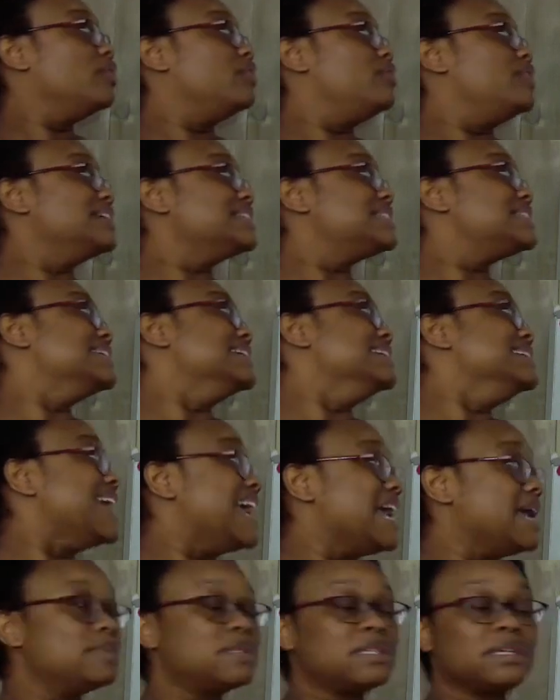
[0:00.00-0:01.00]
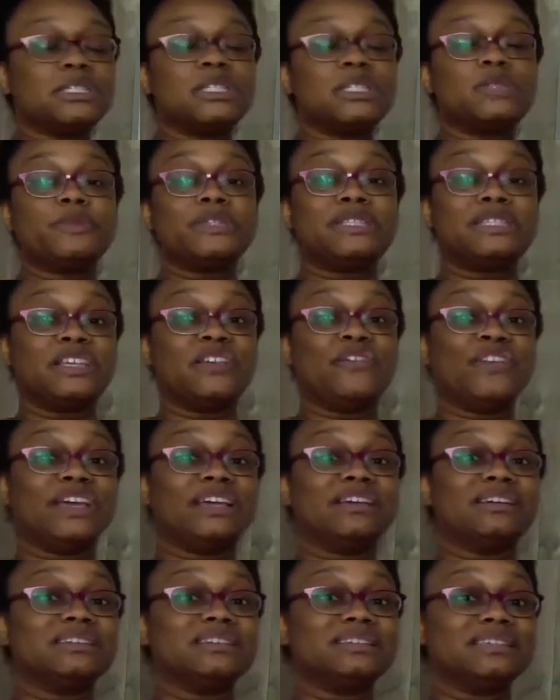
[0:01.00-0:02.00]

this names a specific